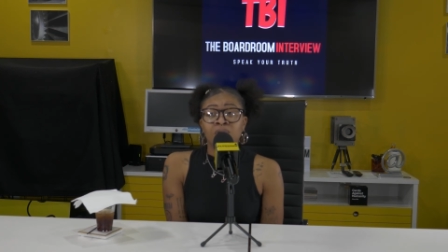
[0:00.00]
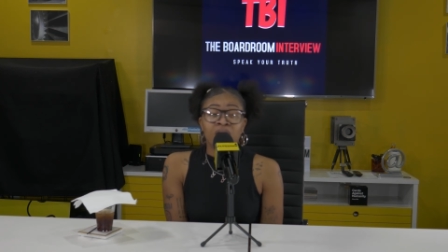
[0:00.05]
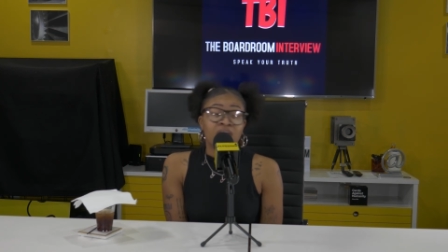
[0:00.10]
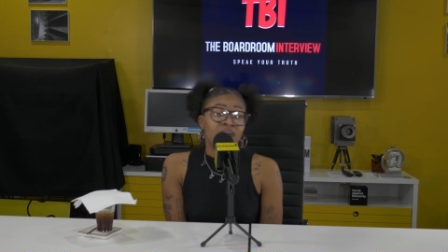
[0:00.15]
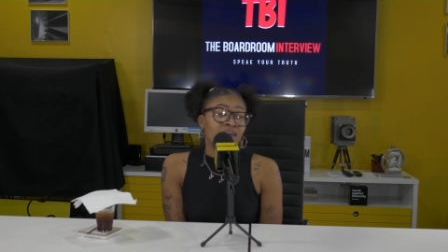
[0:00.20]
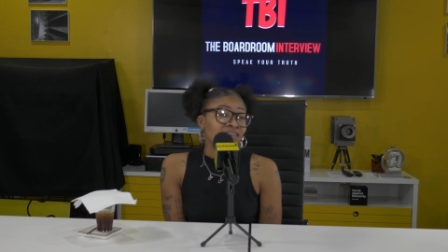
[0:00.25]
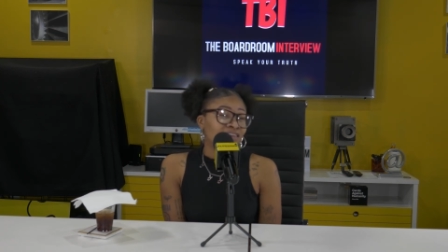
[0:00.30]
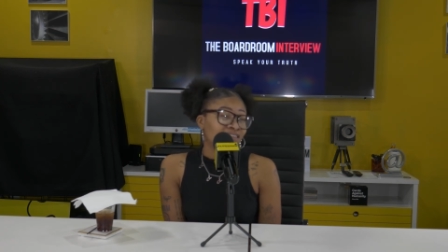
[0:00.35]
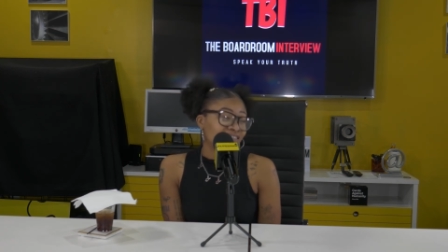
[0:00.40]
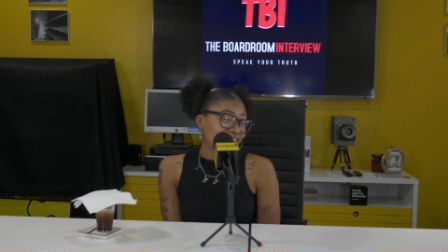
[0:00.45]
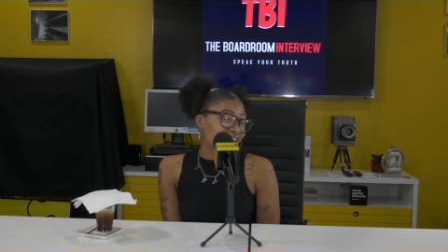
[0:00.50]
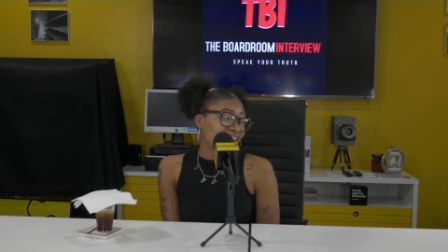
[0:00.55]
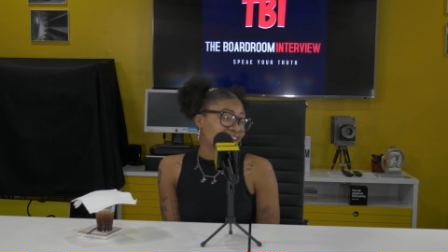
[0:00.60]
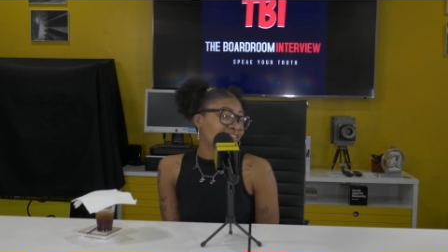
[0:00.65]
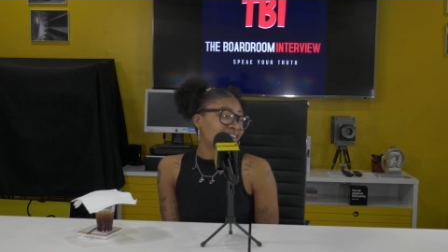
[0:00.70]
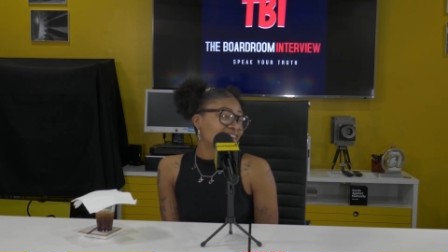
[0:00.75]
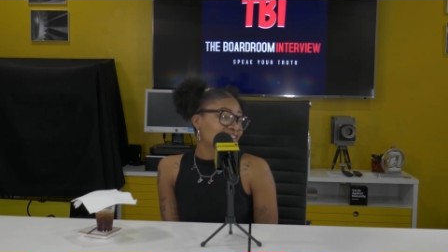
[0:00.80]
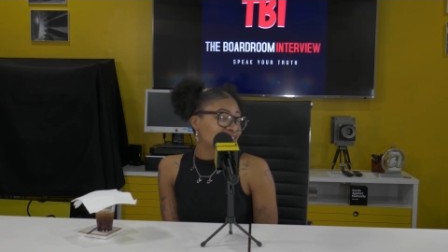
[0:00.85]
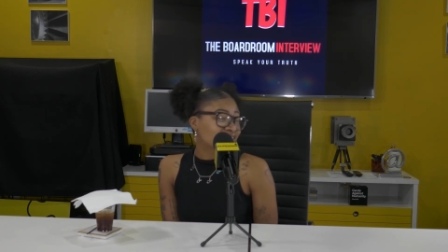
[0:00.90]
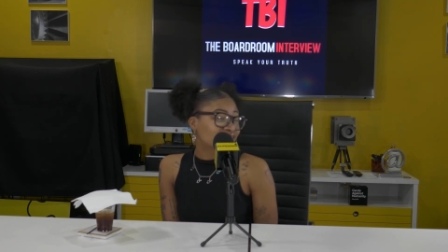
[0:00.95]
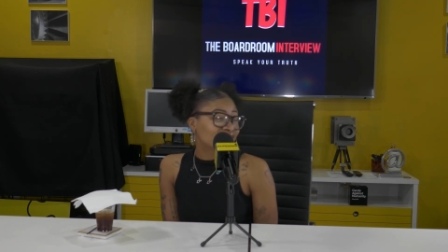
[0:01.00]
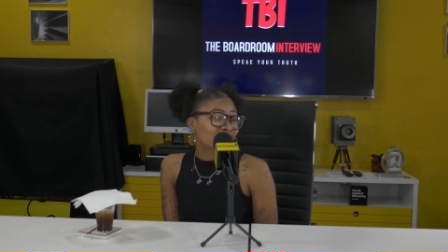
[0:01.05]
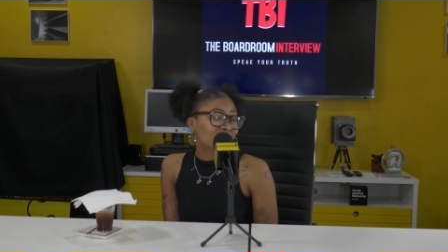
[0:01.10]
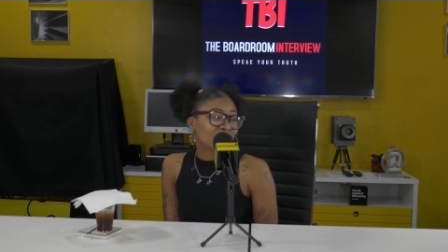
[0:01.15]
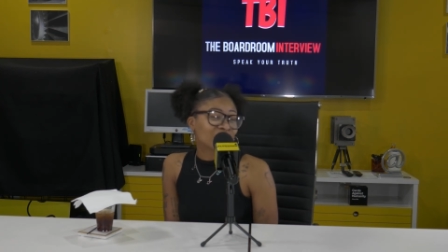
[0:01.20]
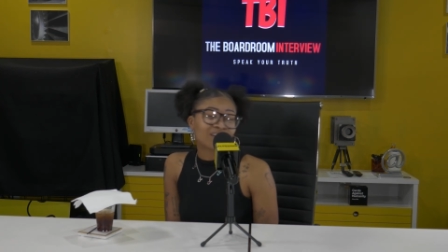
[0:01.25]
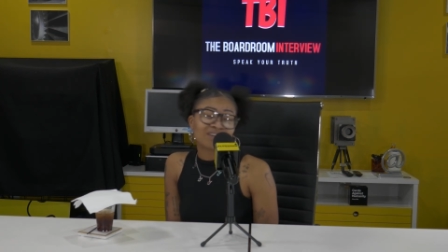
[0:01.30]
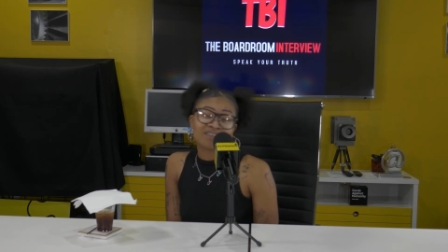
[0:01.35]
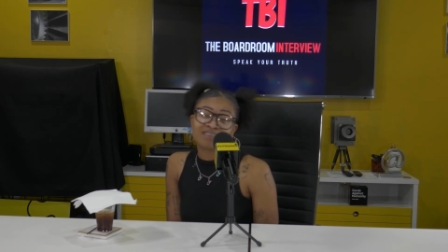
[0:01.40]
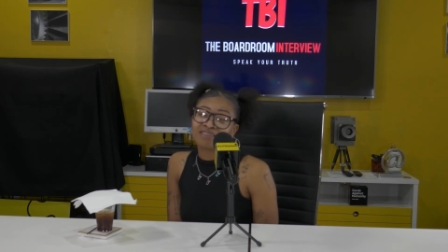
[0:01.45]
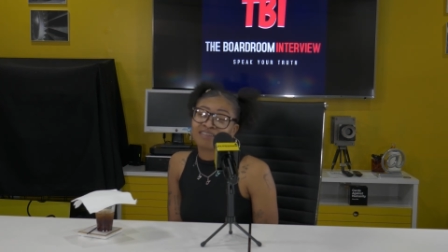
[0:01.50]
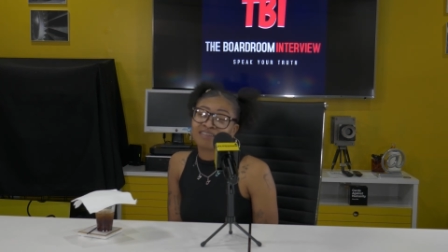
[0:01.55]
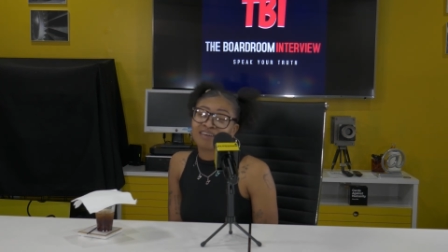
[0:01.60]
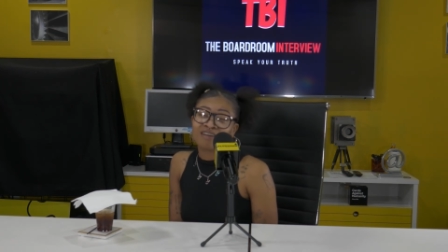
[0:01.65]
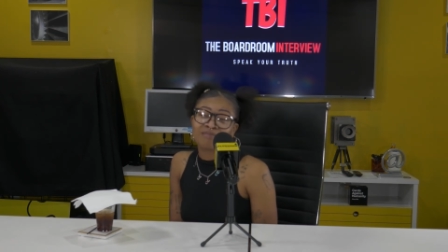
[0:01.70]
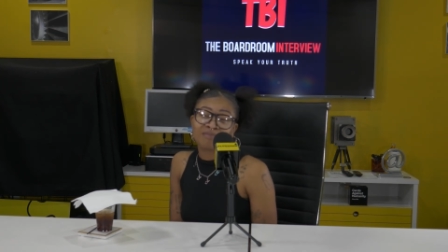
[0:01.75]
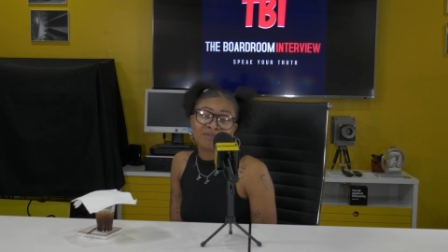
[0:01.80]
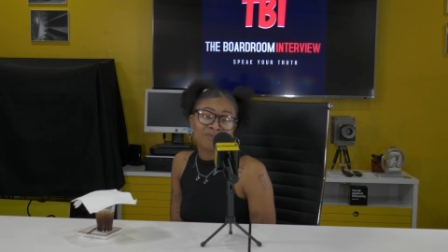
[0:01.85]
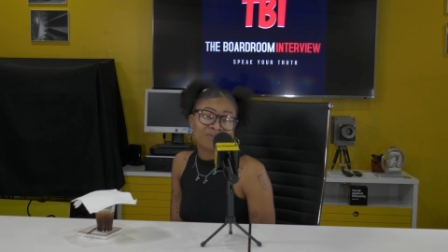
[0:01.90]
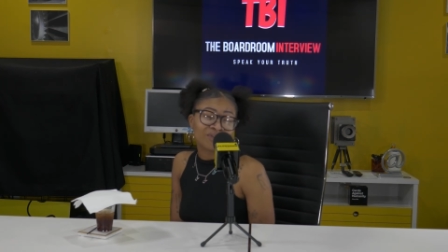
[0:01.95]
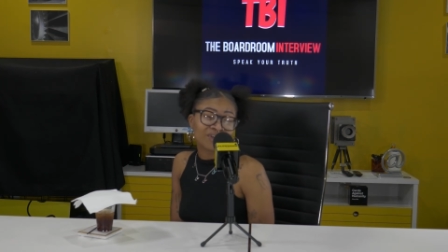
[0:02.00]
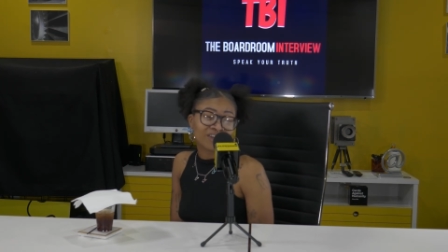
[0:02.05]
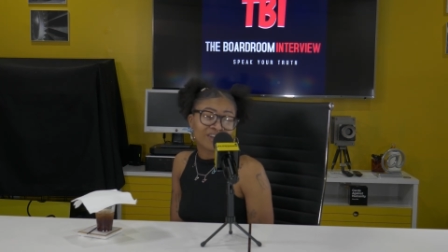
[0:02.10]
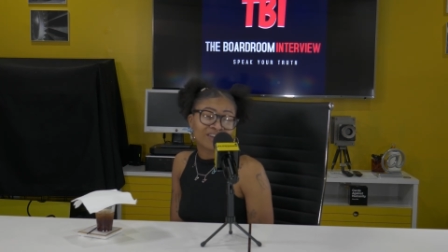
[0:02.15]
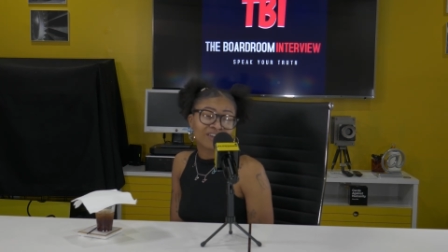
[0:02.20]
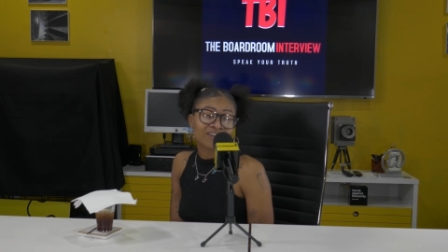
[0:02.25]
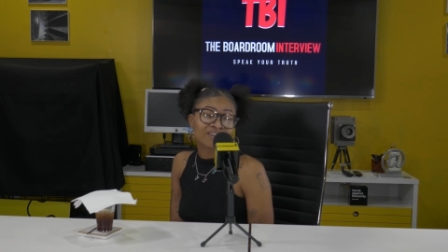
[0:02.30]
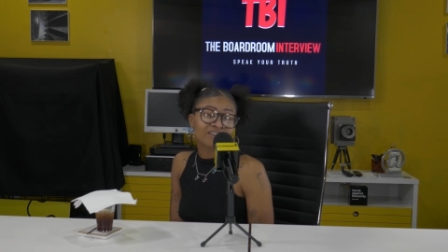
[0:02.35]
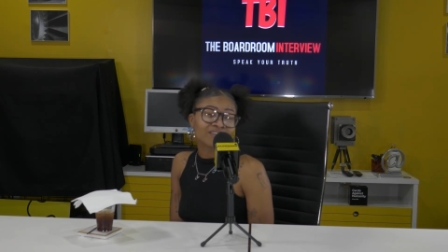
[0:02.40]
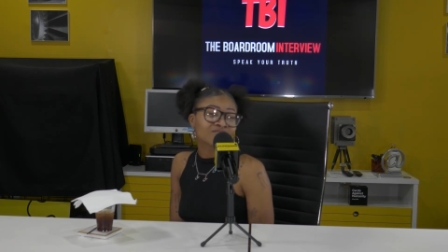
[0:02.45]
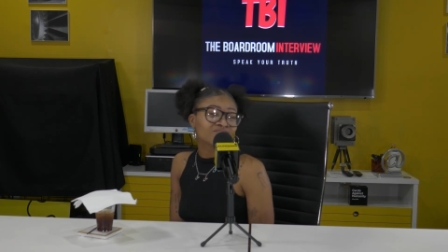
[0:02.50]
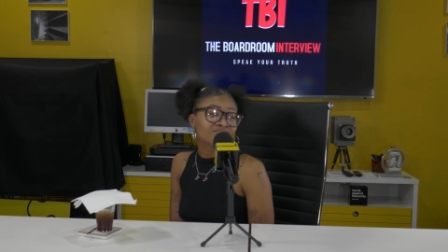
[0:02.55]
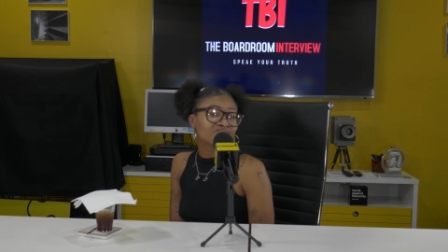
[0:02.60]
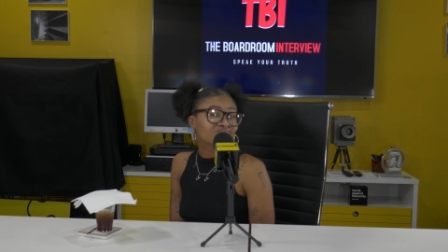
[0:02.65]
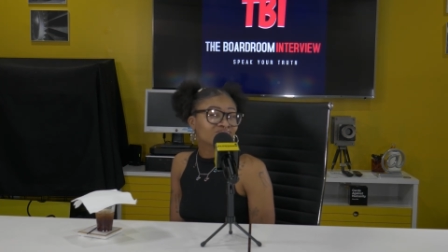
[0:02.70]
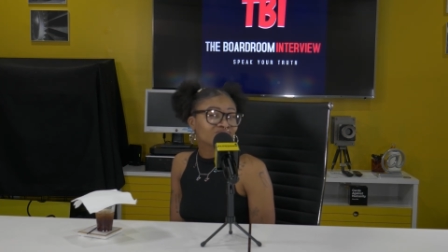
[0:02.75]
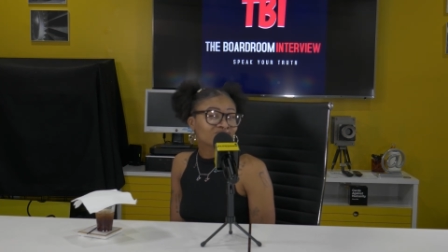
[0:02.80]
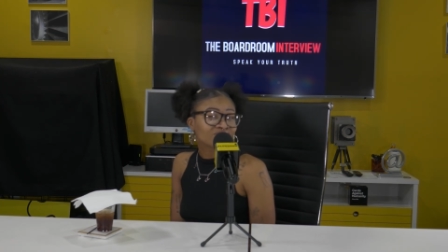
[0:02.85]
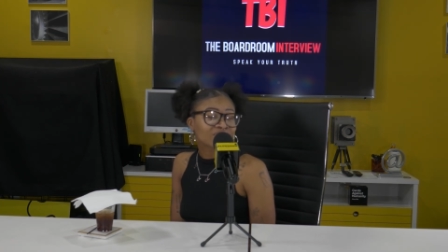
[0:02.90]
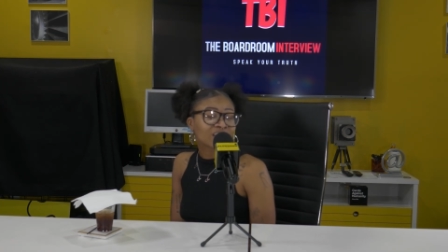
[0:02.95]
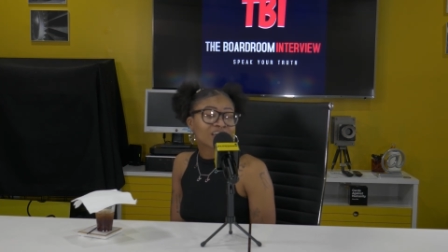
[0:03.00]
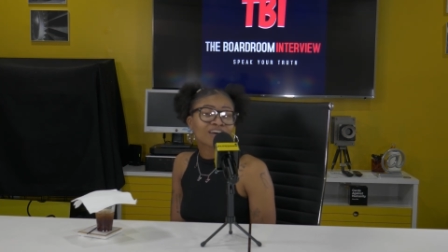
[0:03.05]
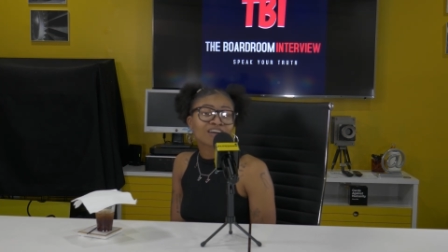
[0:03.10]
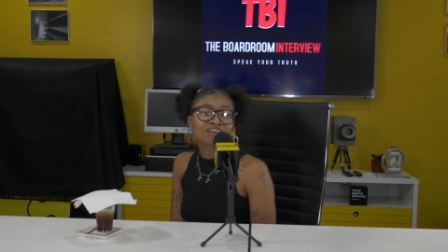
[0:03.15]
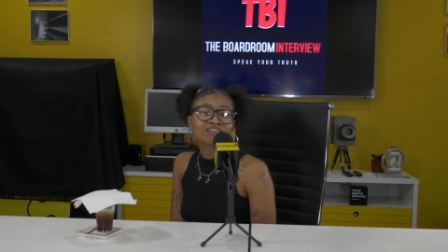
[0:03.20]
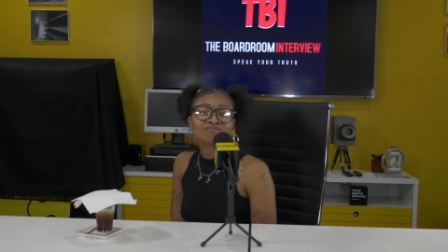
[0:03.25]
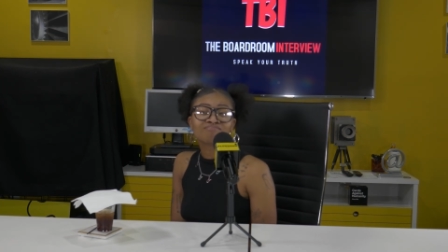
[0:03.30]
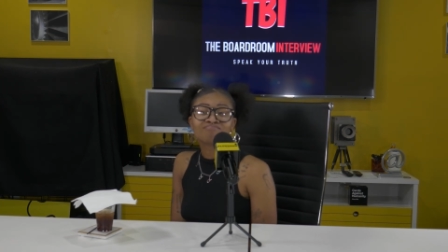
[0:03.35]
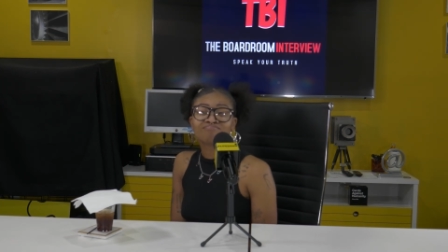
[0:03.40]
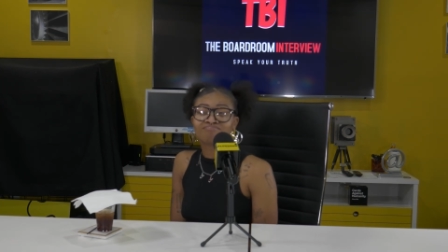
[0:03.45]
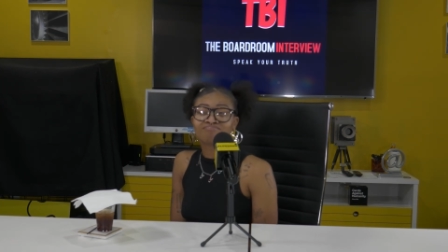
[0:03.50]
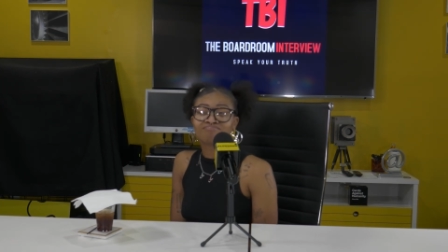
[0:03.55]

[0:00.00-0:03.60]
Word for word: glad I learned that lesson because a lot of people here um,